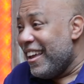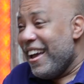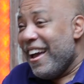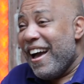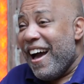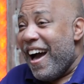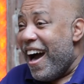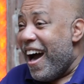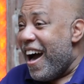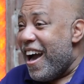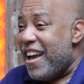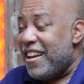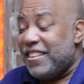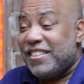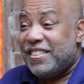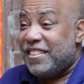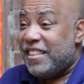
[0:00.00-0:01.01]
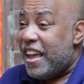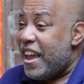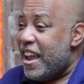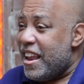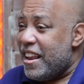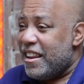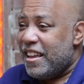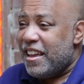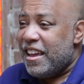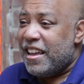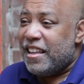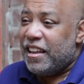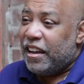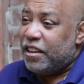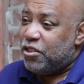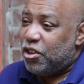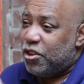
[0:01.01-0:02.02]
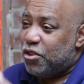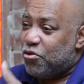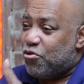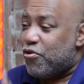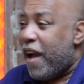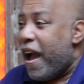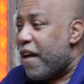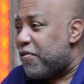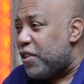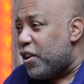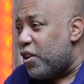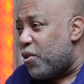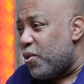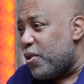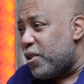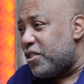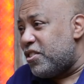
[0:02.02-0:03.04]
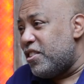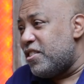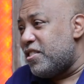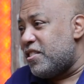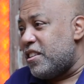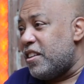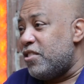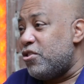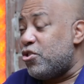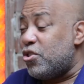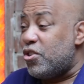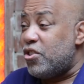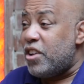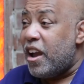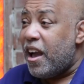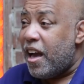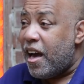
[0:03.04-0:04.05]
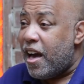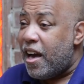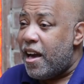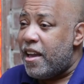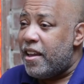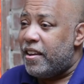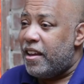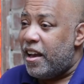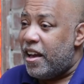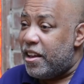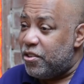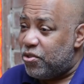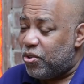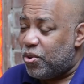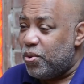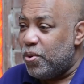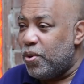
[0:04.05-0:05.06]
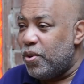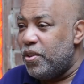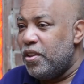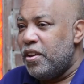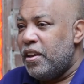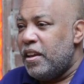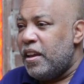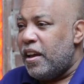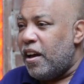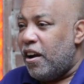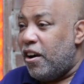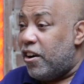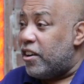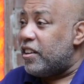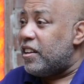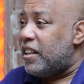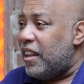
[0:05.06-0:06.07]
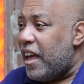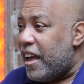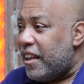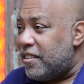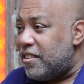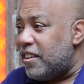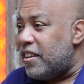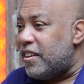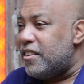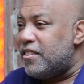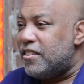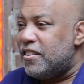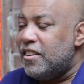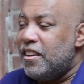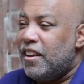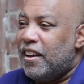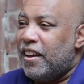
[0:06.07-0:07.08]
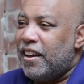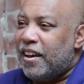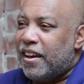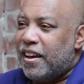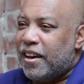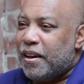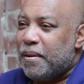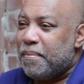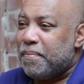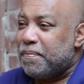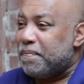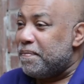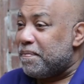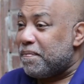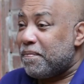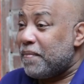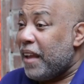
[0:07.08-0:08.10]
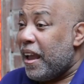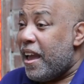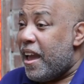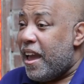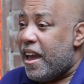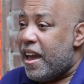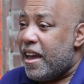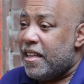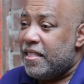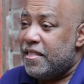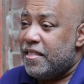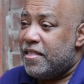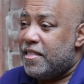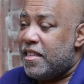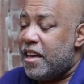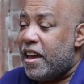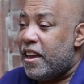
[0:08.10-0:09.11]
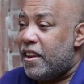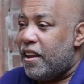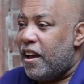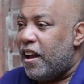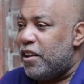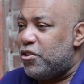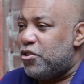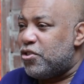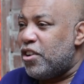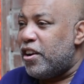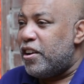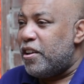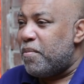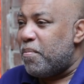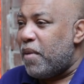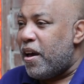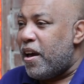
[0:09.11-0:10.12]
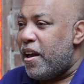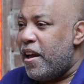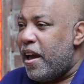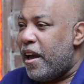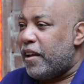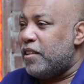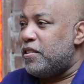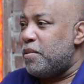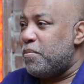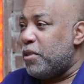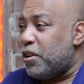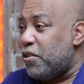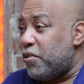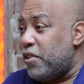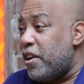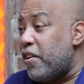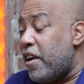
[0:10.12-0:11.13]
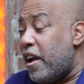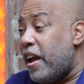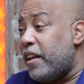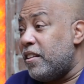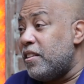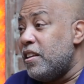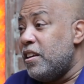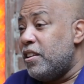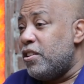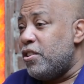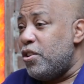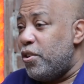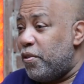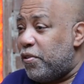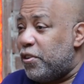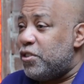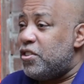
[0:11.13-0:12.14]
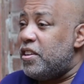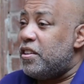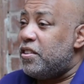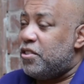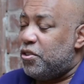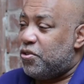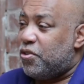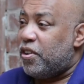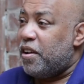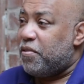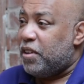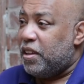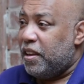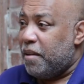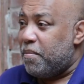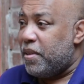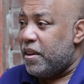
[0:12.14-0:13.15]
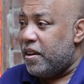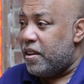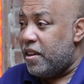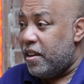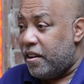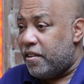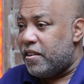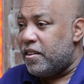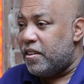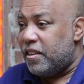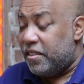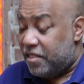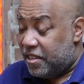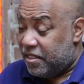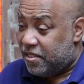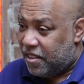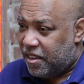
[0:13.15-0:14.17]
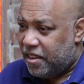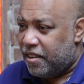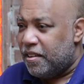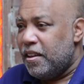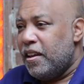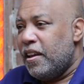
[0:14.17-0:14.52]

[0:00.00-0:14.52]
then I took drafting courses in junior high and high school, art classes. And then I started my academic career at University of the District of Columbia here in DC.